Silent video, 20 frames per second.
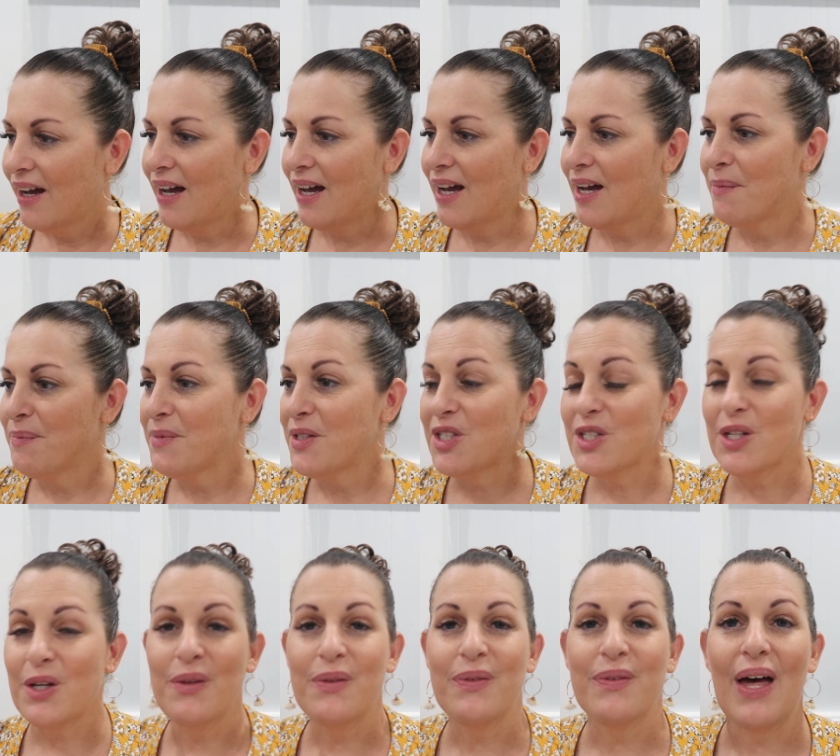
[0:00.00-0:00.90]
Um,
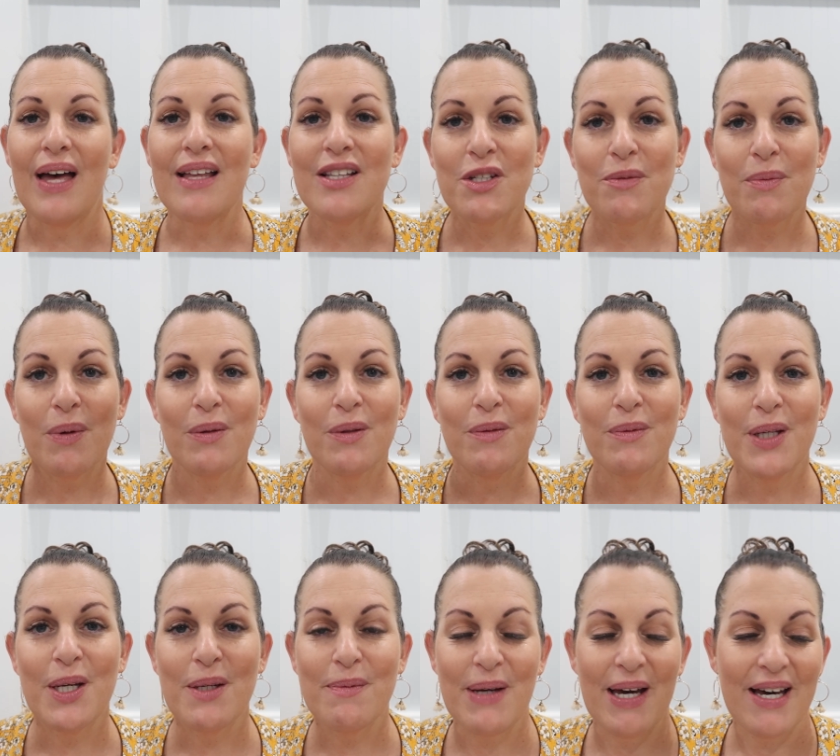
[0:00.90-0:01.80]
so that's
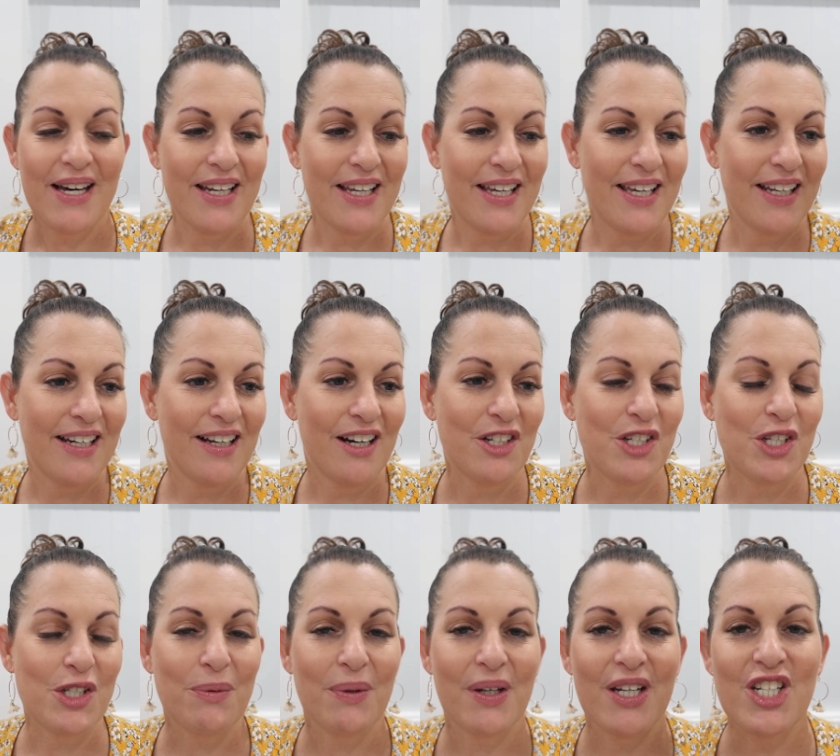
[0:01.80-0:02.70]
probably about it. I
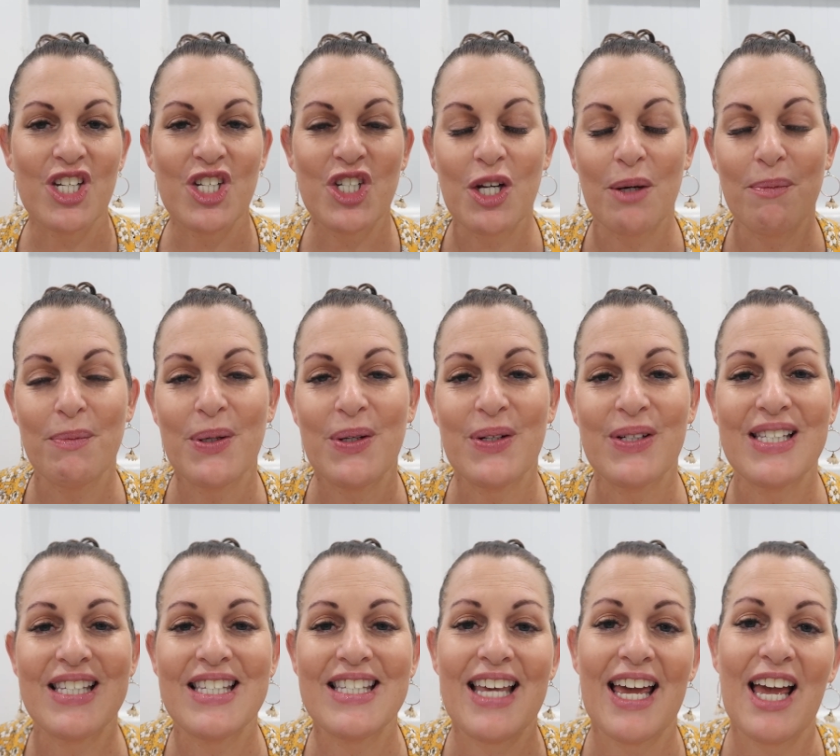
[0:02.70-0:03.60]
just wanted to jump
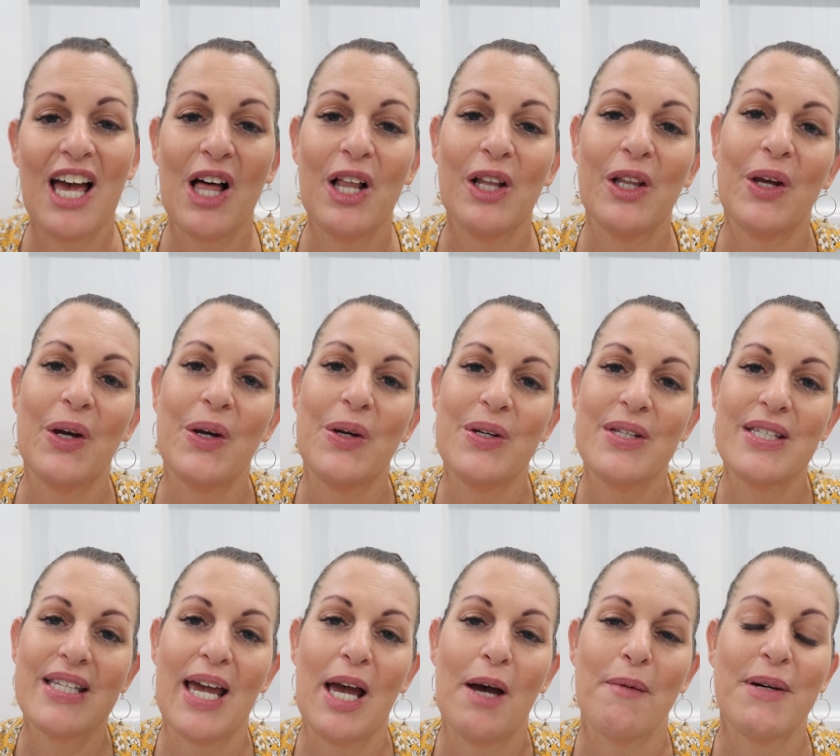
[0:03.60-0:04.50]
on, say hello,
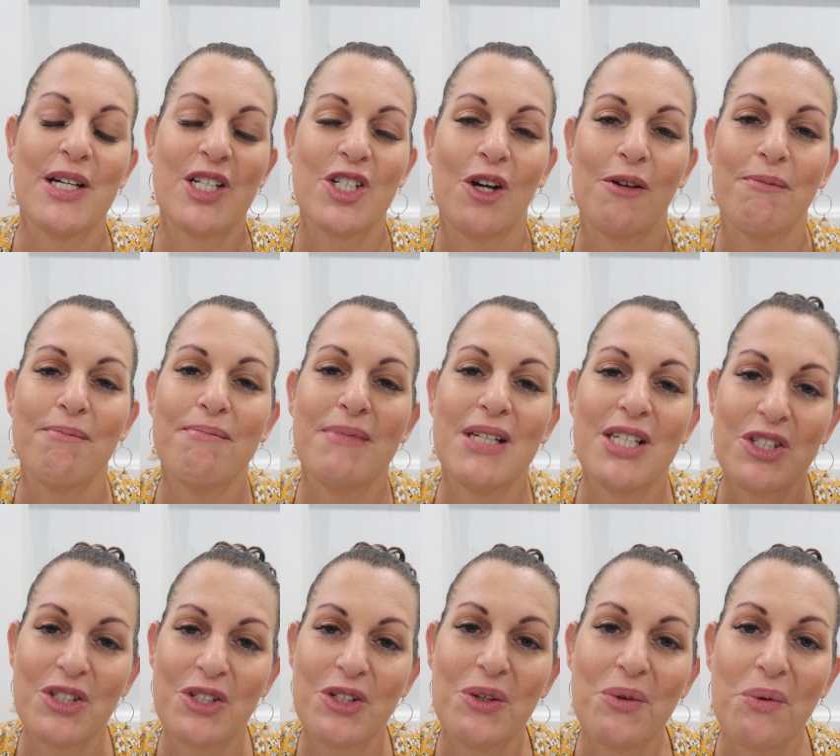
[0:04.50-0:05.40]
say how much I
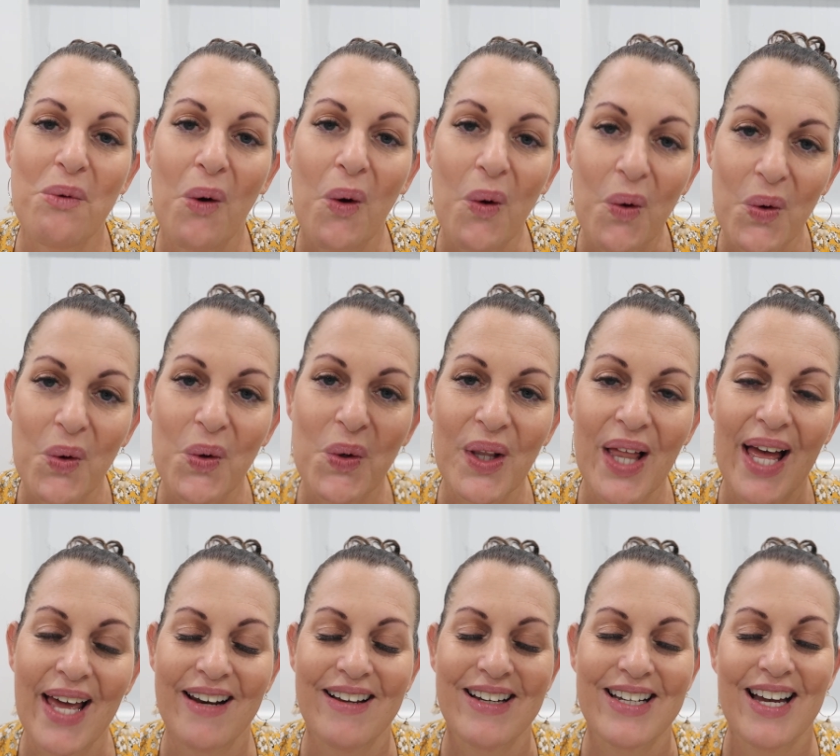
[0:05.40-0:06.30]
miss you all,
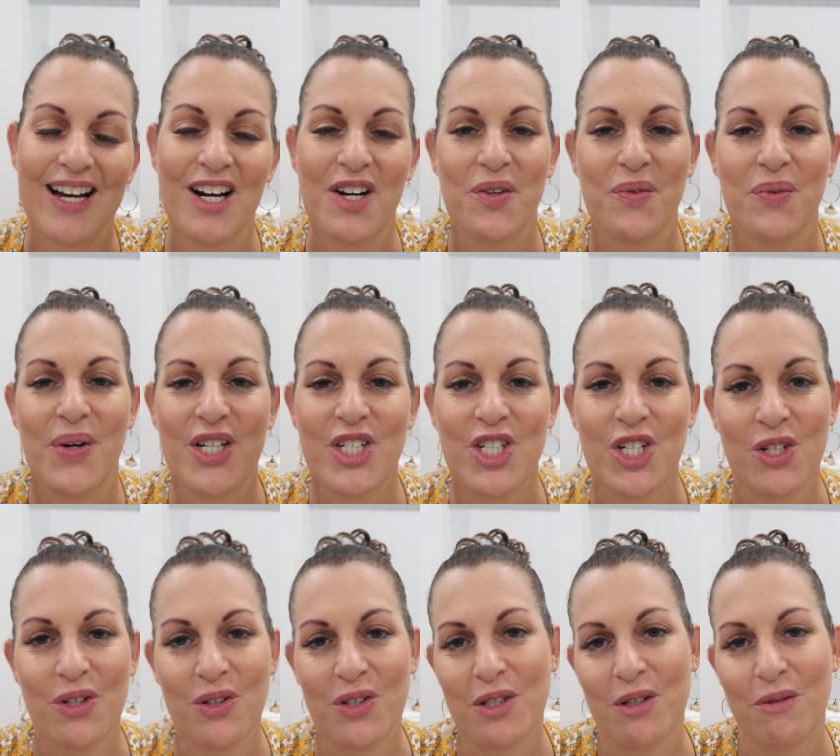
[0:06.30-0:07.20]
and I can't wait
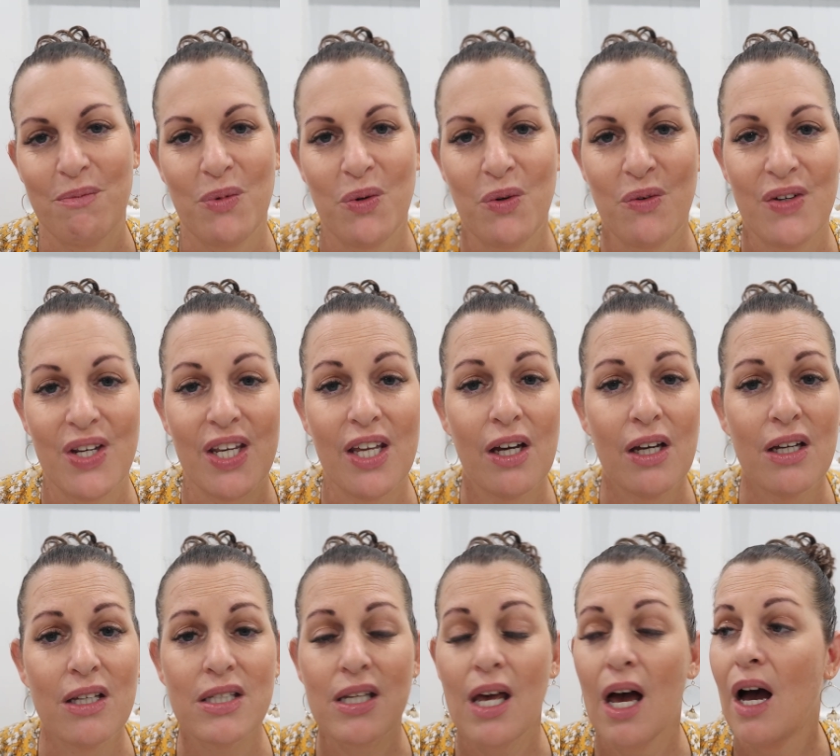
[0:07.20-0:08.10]
to do some more
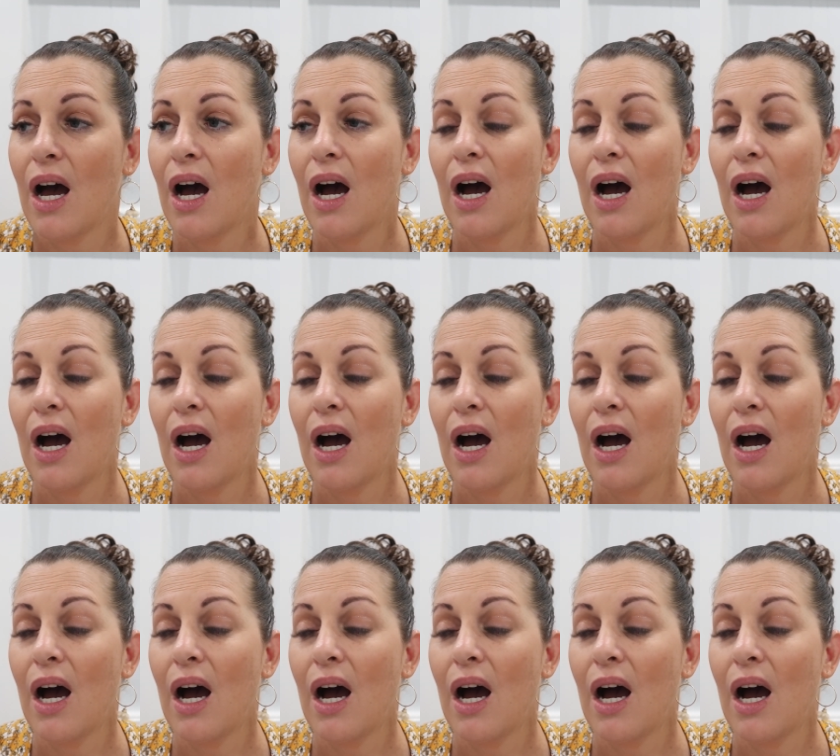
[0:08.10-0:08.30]
videos.